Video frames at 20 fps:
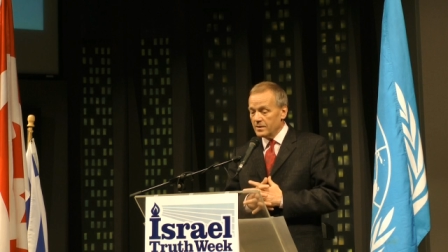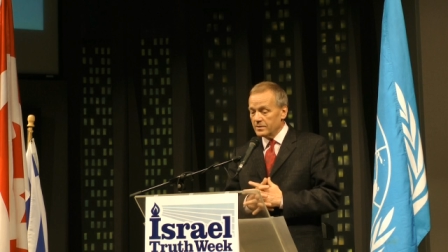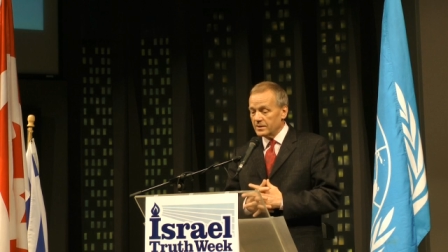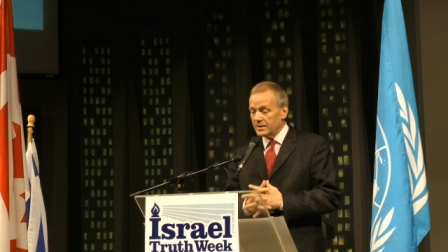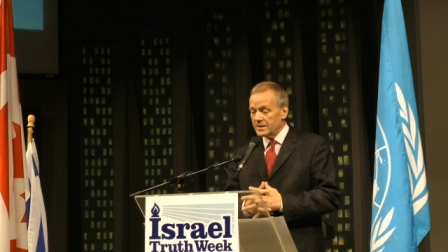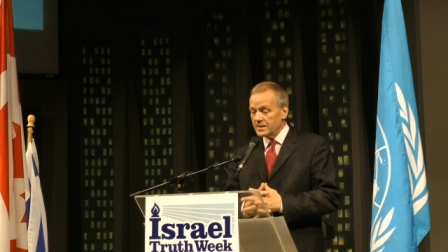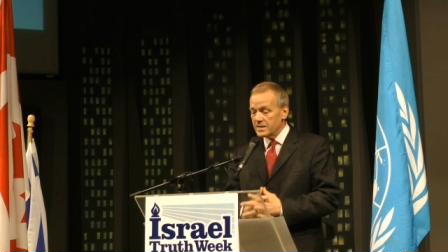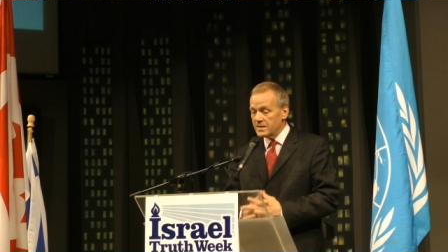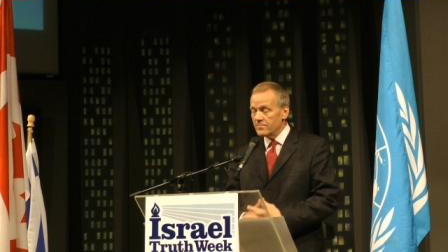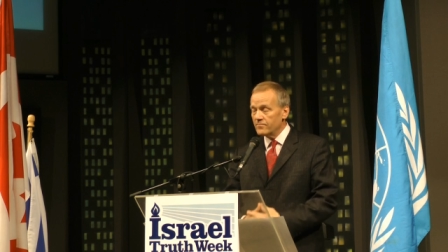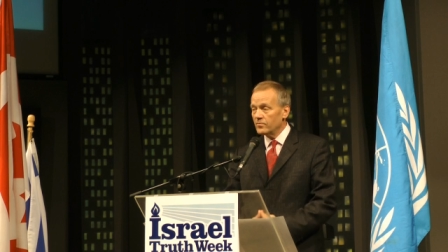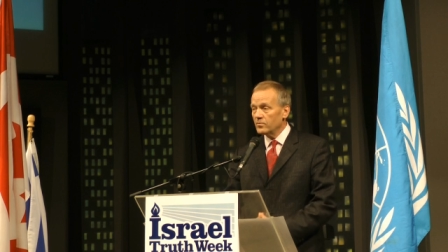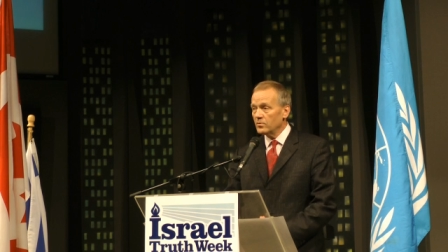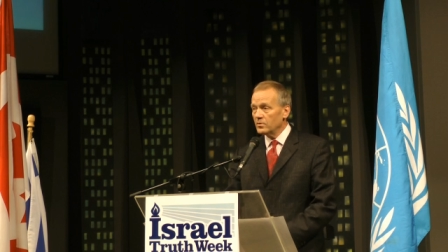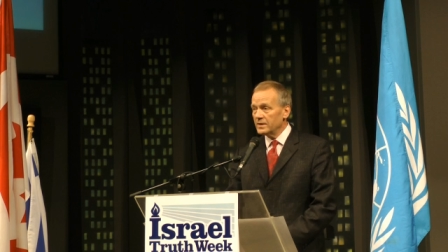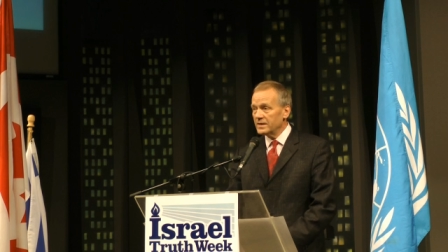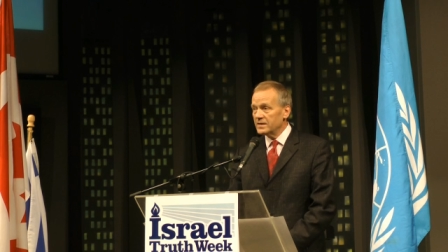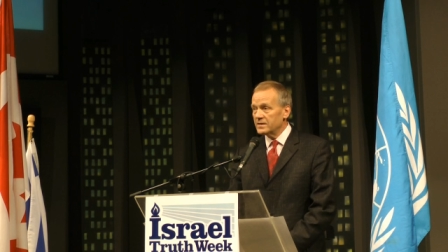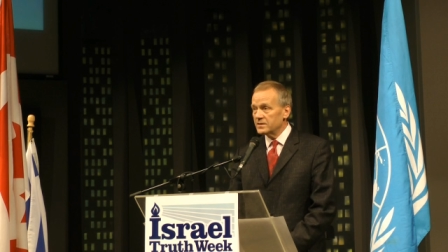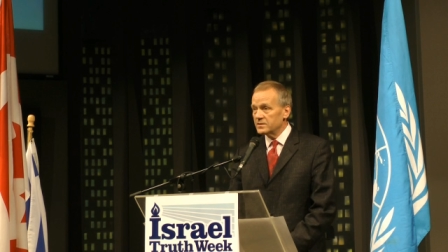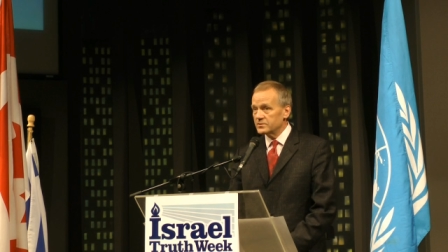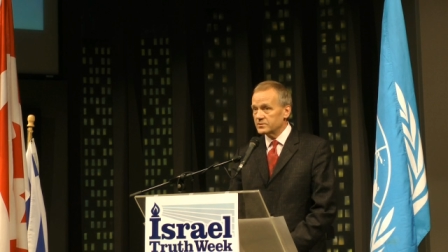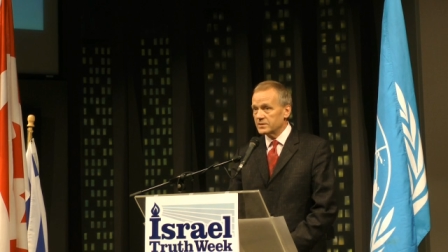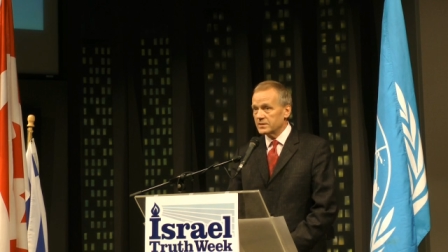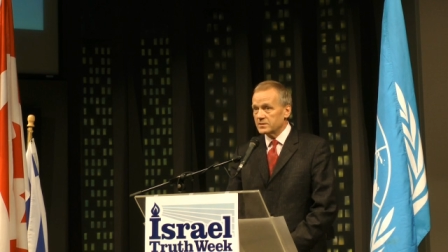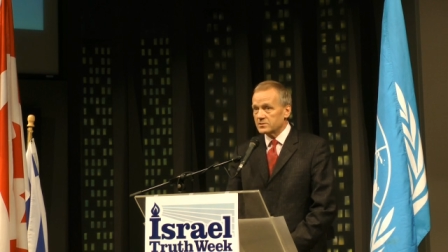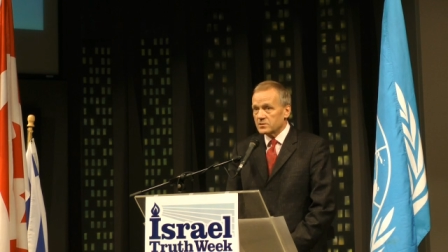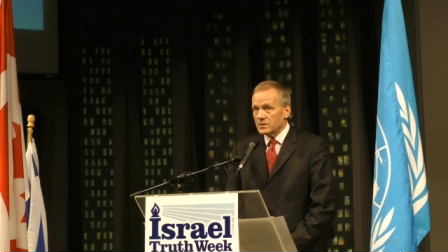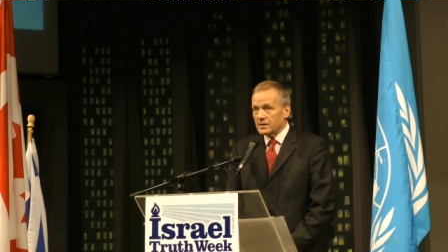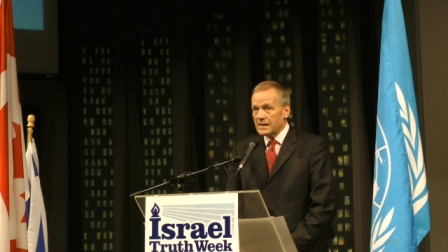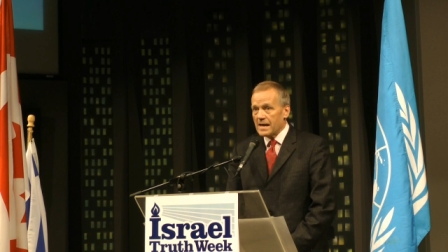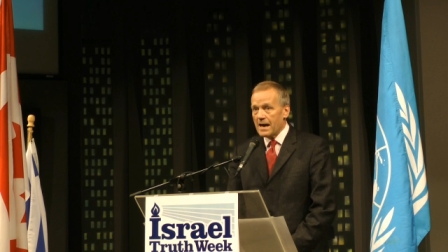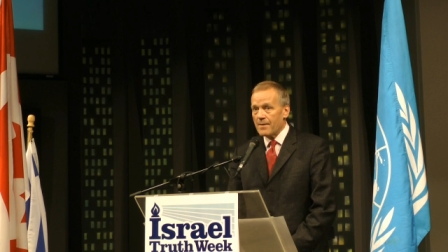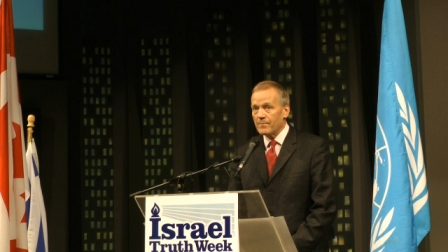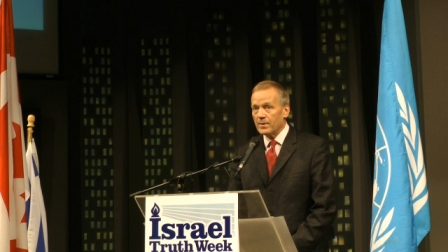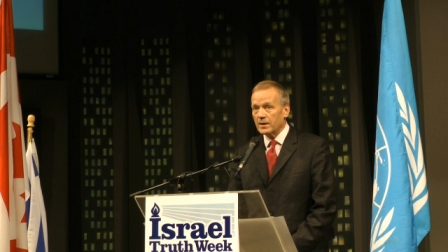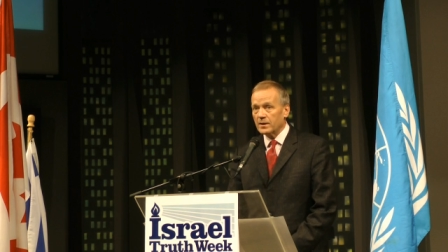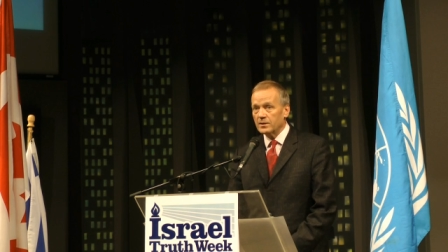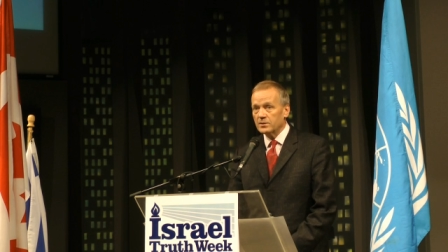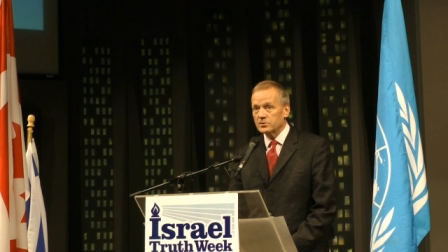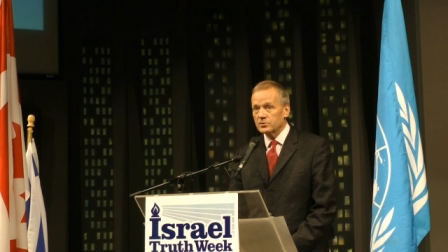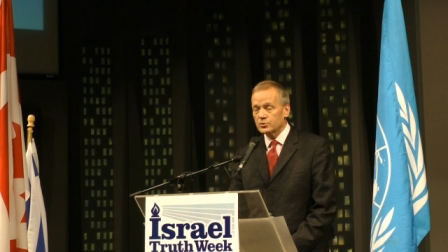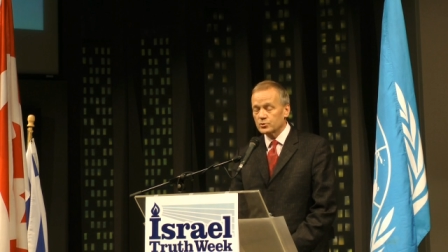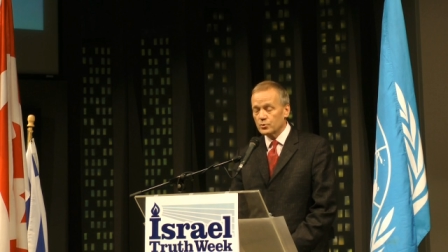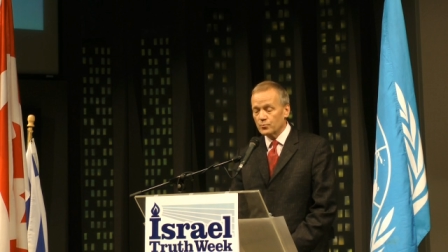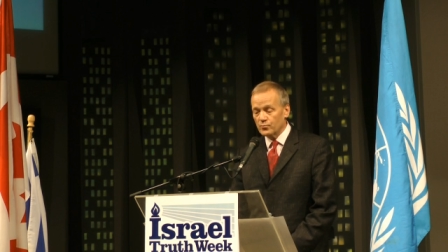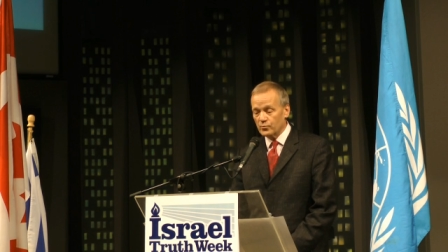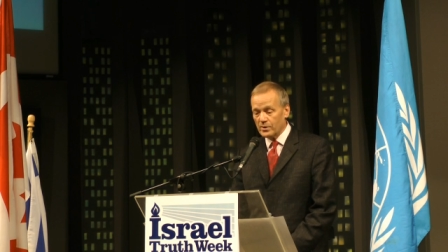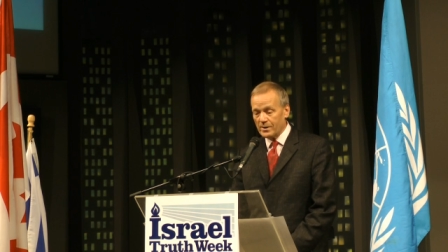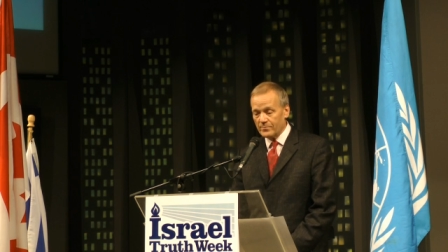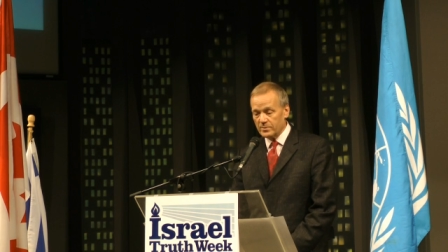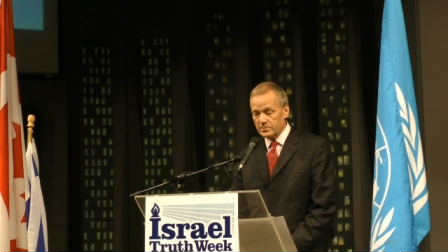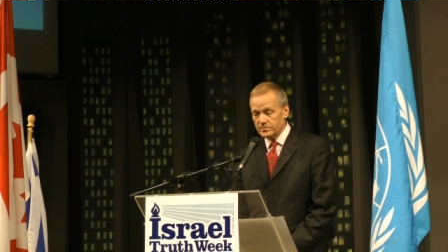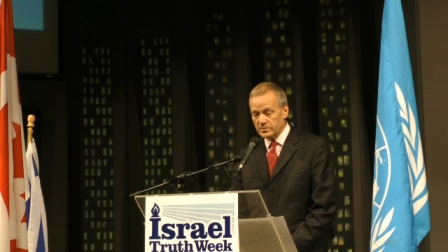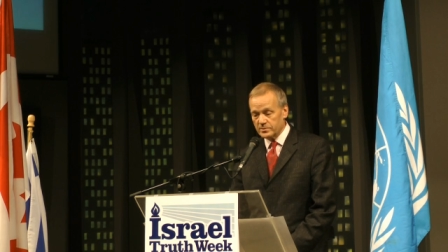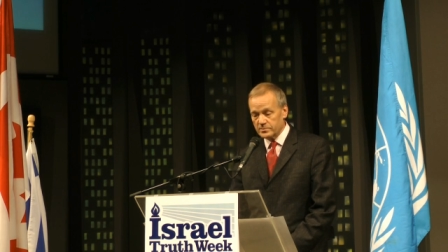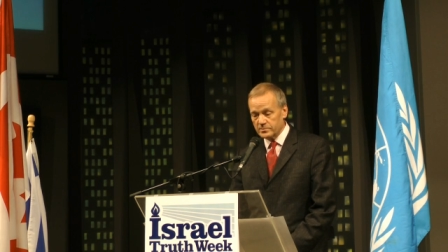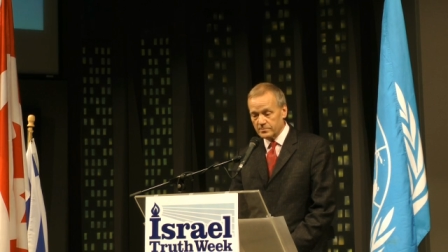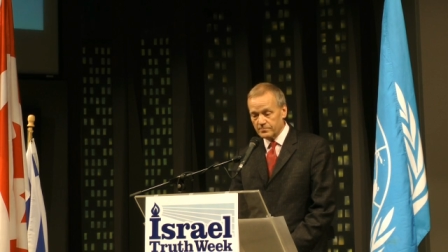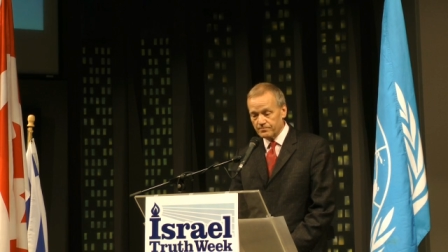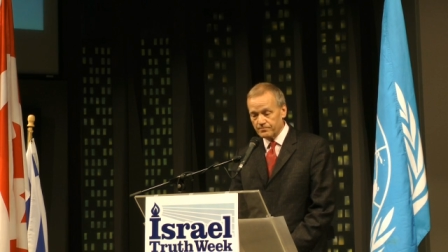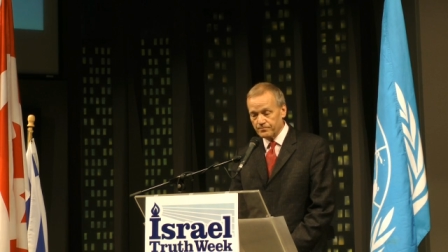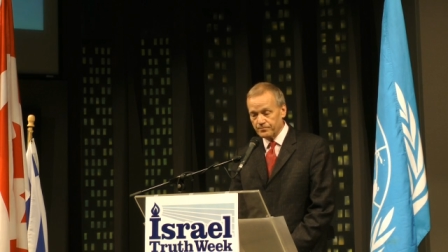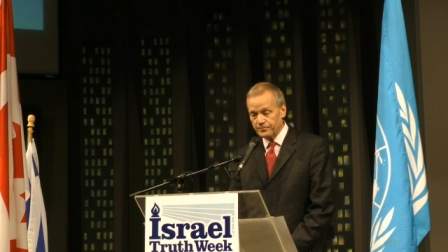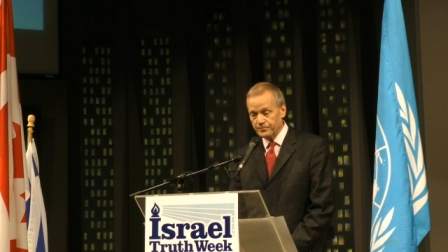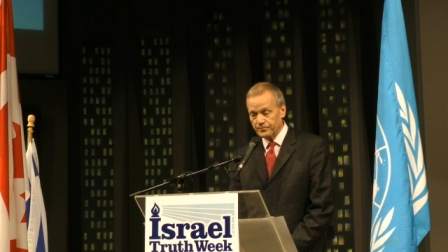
The evil is Islamic supremacism,